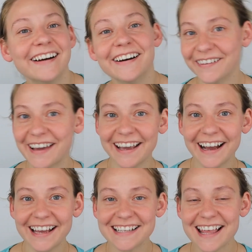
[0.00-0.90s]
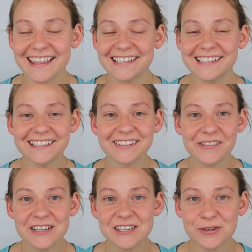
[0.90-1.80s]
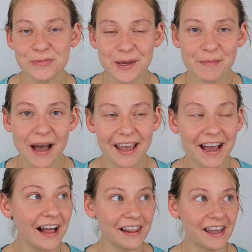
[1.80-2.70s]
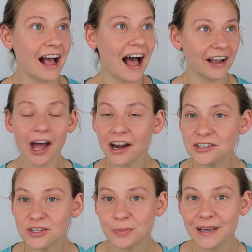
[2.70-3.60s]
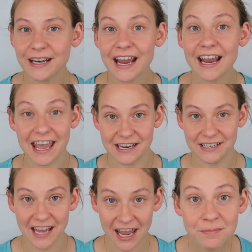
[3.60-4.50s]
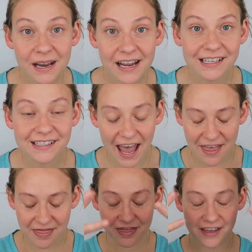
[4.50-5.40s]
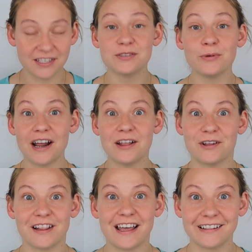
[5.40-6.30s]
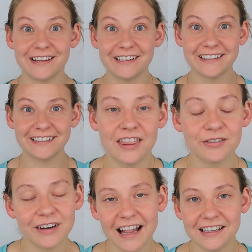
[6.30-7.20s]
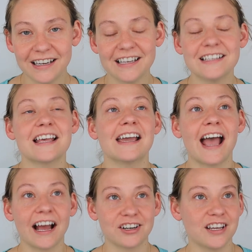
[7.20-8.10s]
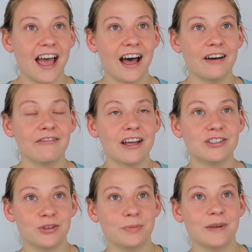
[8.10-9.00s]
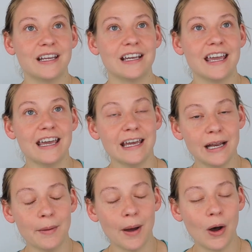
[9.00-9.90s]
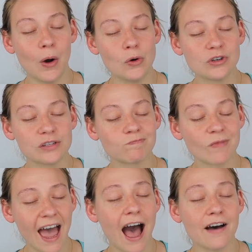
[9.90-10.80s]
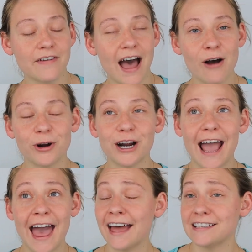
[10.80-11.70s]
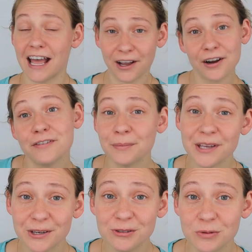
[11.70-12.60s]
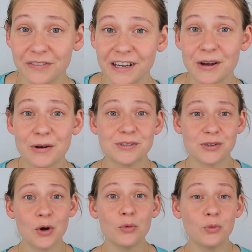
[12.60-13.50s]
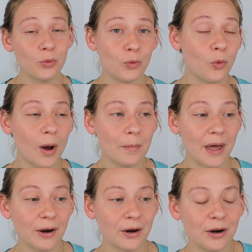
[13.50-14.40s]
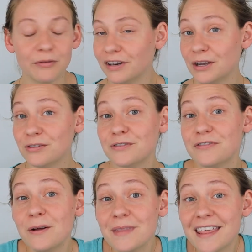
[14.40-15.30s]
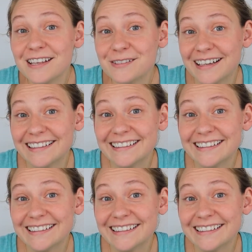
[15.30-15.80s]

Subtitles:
Okay guys, this is going to be my, I got a Zoom meeting in 10 minutes and this is what I look like, look. The reality is I actually have a Zoom meeting in about half hour and I gotta film a YouTube video, so what better video to film than this one?